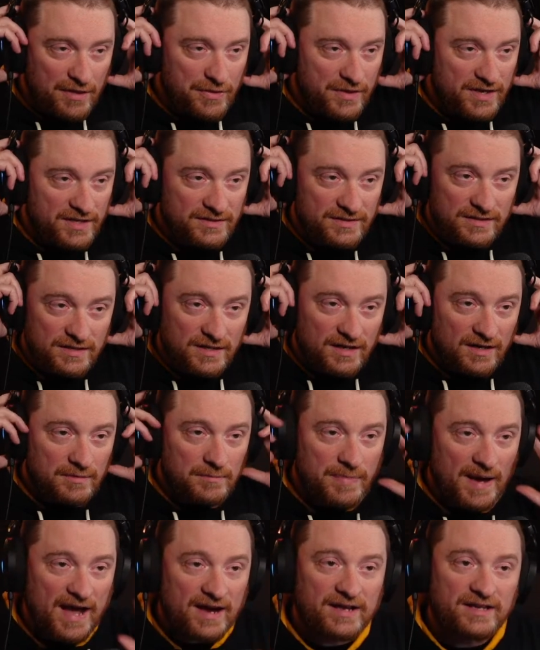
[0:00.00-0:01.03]
is
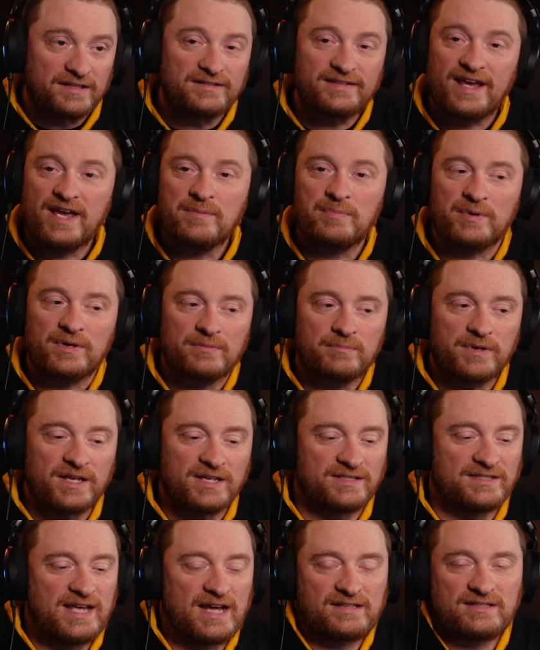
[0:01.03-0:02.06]
back in Tampa
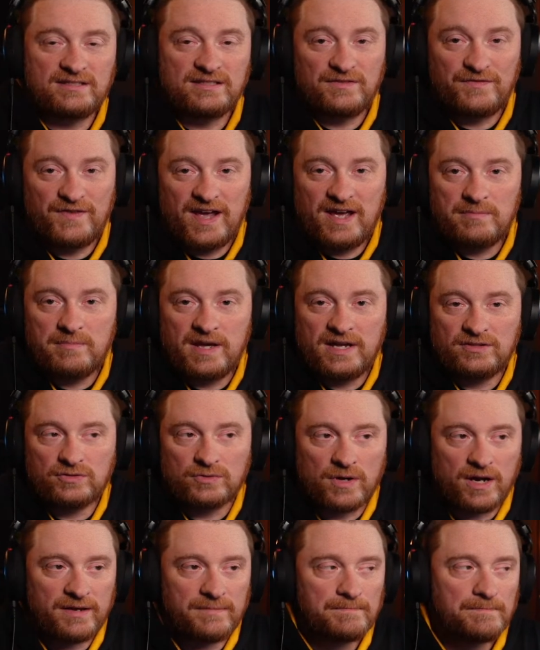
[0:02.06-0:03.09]
because that's the fan base,
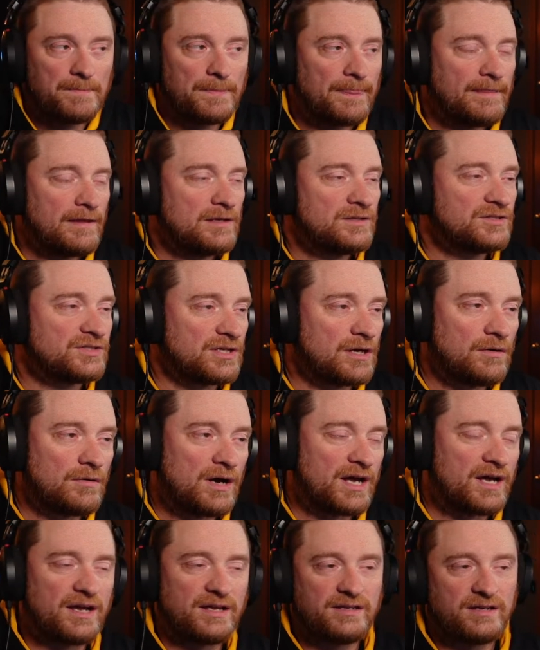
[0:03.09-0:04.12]
right? So,
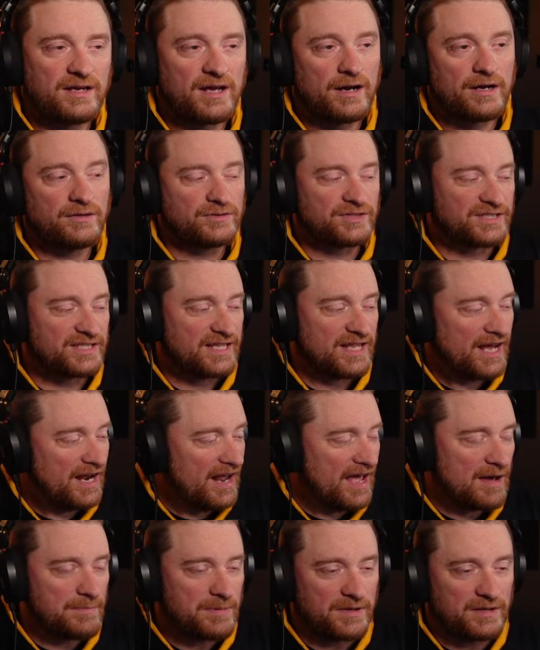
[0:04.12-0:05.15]
I don't see that
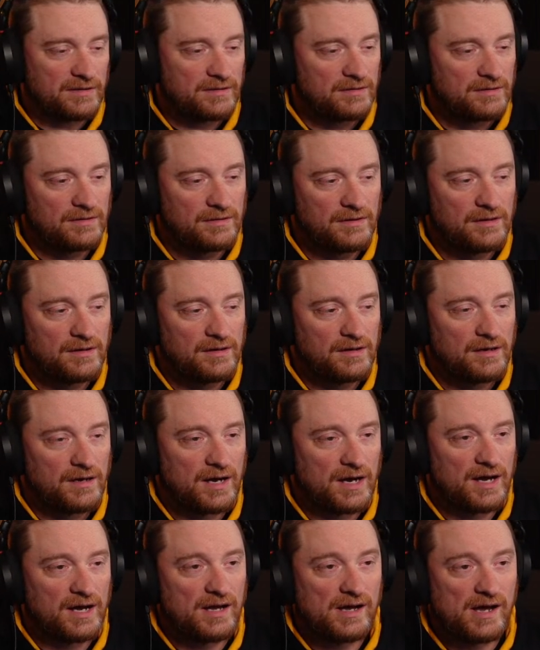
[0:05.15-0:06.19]
happening.
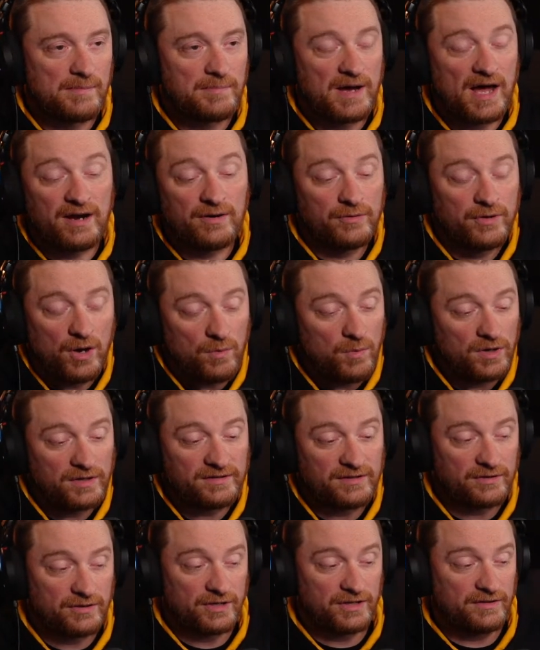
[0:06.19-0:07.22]
I don't know what
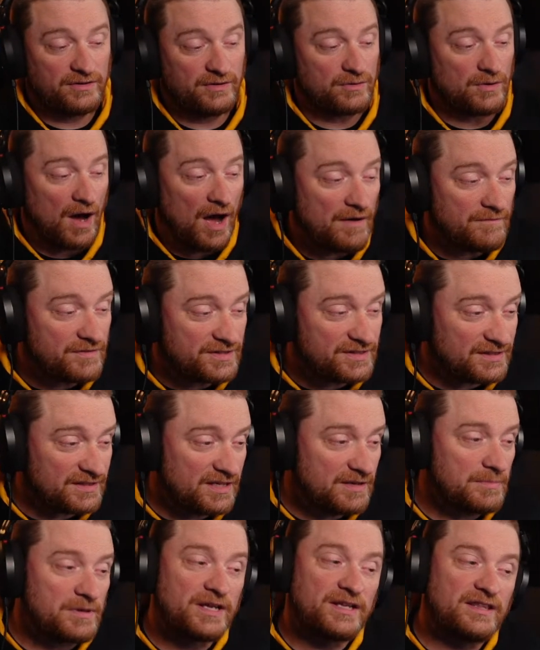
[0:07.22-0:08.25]
they're going to do,
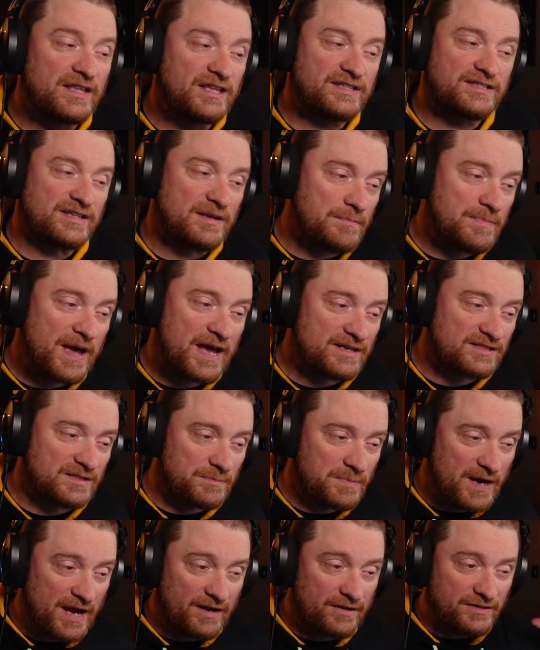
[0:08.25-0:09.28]
obviously, but it impacts the
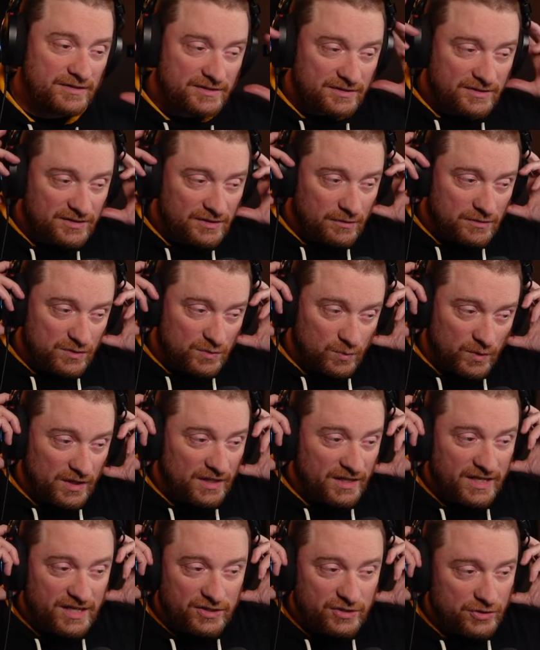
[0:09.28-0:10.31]
Pirates. And so it's
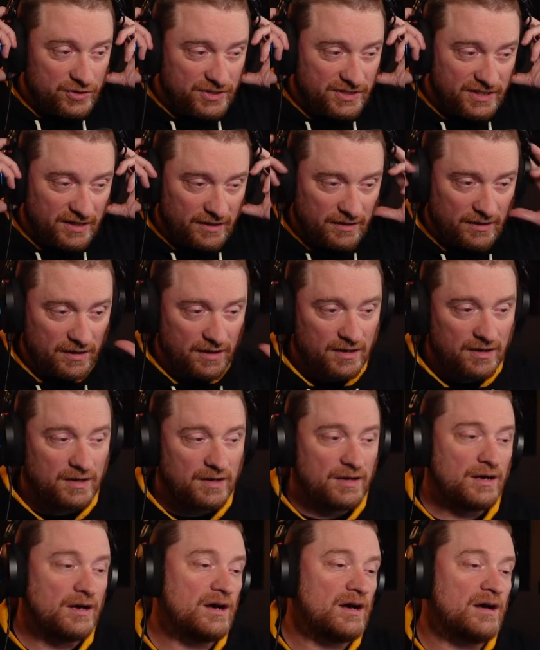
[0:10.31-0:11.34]
really interesting
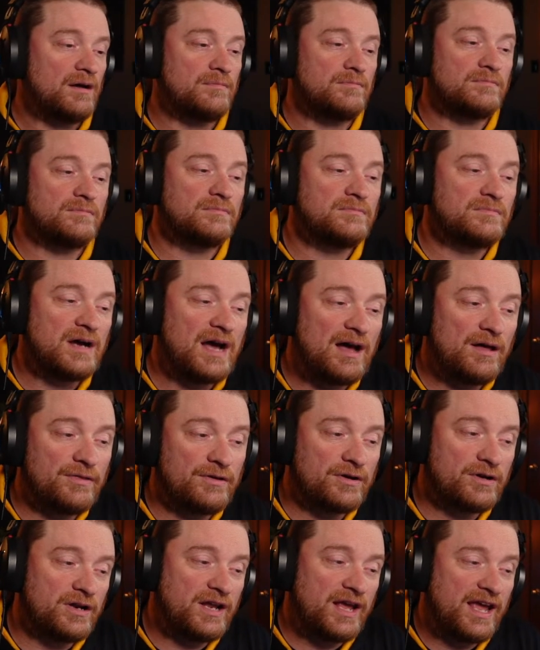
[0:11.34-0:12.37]
how they're
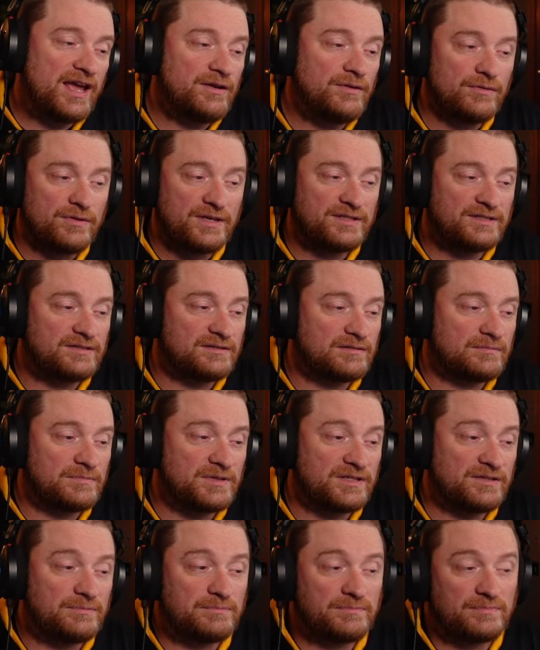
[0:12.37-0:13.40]
going to handle this. But